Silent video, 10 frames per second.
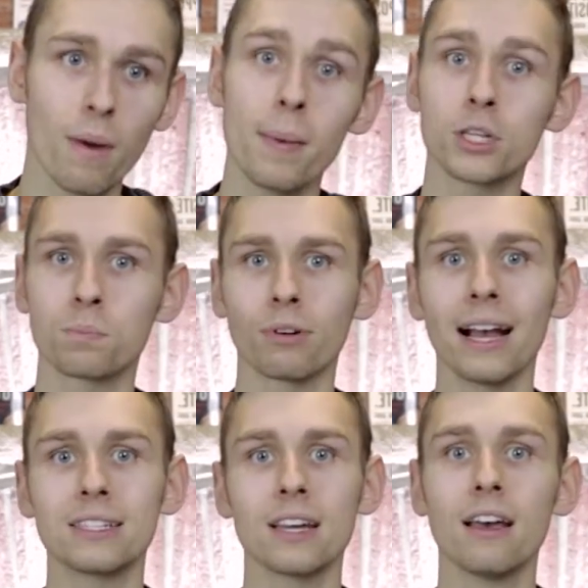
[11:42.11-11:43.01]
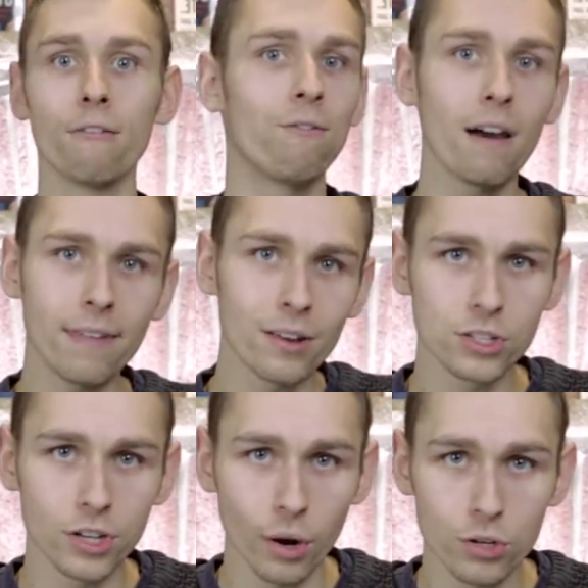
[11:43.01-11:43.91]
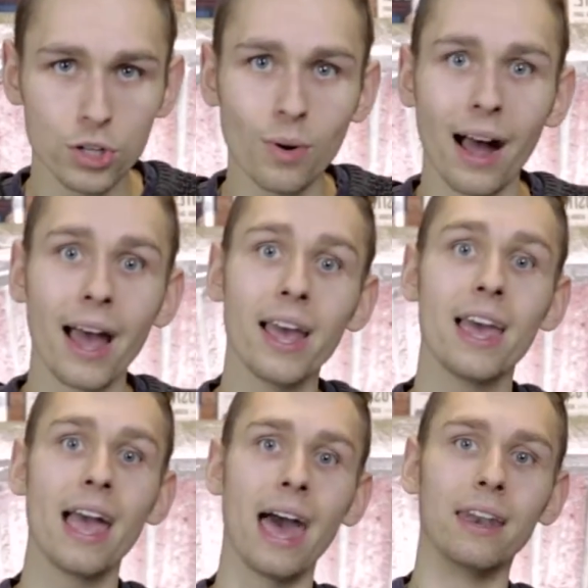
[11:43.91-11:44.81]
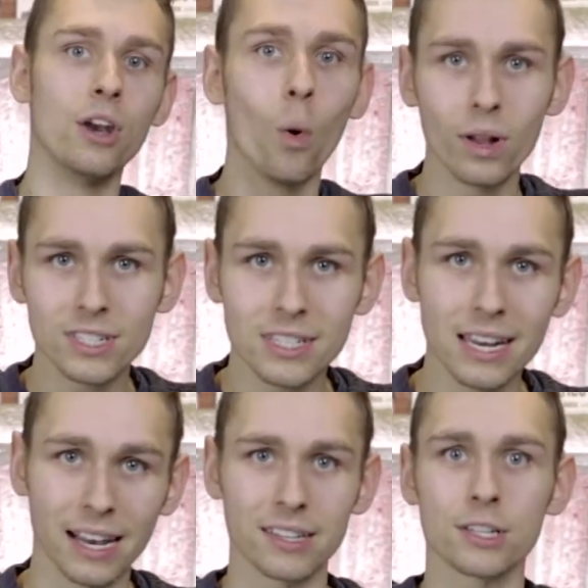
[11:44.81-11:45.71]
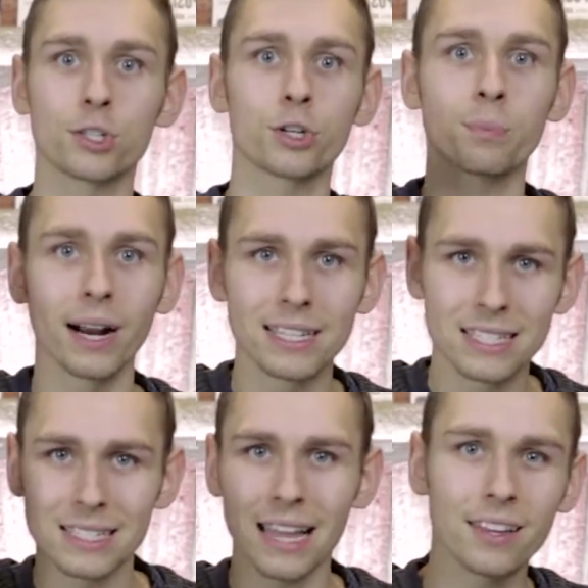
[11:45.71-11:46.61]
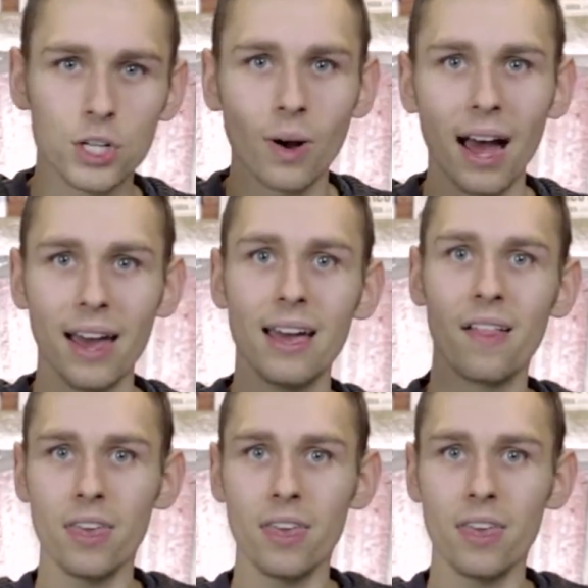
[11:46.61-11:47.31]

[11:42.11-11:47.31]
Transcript: Or maybe it's priced $5,000 too high and no one's seeing it because it's just priced slightly too high.